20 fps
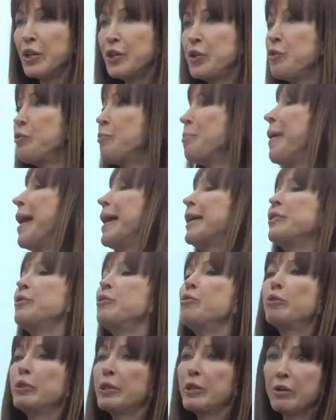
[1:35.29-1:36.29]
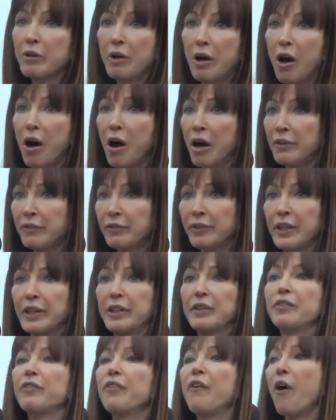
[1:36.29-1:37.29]
you make nuclear
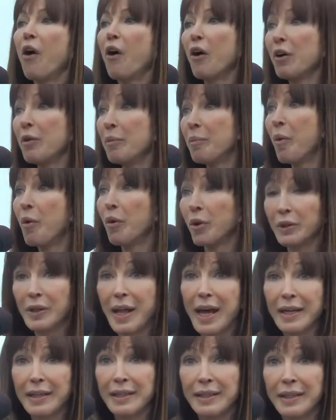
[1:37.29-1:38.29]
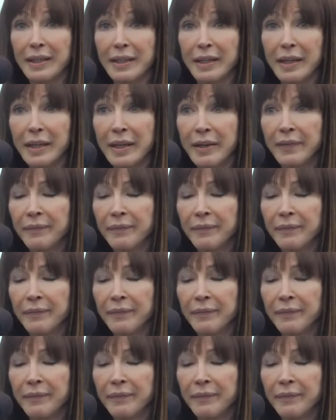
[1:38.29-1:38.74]
conflict far more likely.